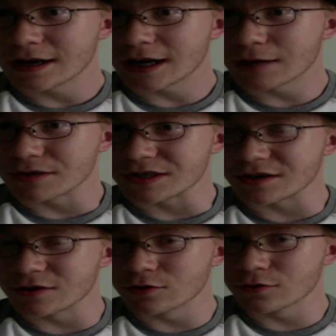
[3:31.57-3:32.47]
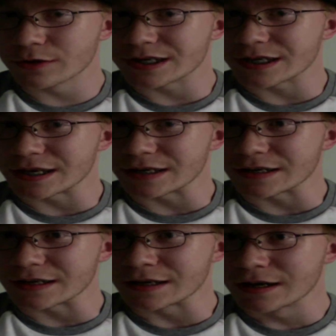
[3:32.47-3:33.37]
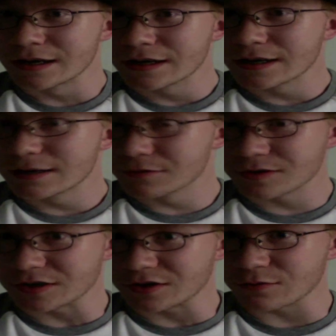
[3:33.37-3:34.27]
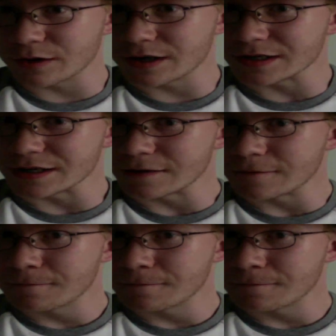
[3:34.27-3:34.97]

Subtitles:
I was so greasy that day. It was just crazy.